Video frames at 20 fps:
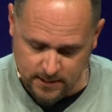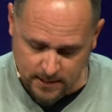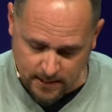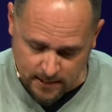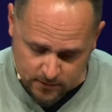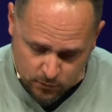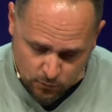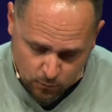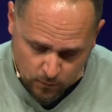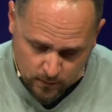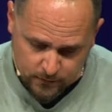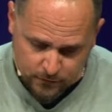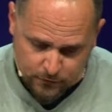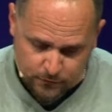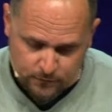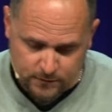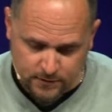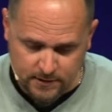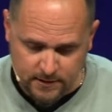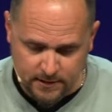Daniel 1
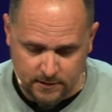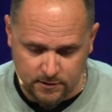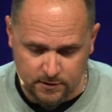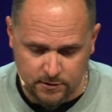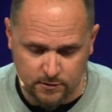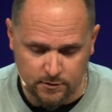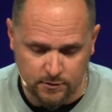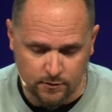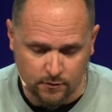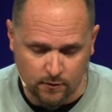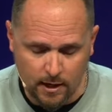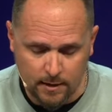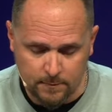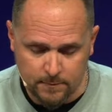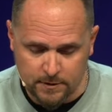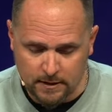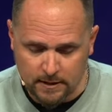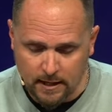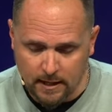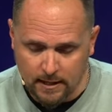through 6
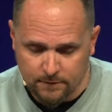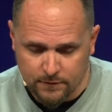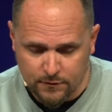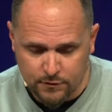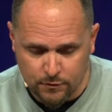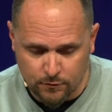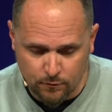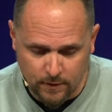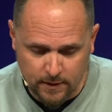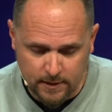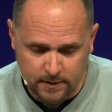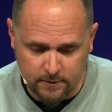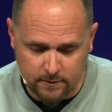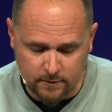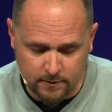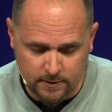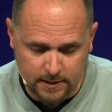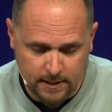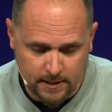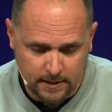describes a life surrendered.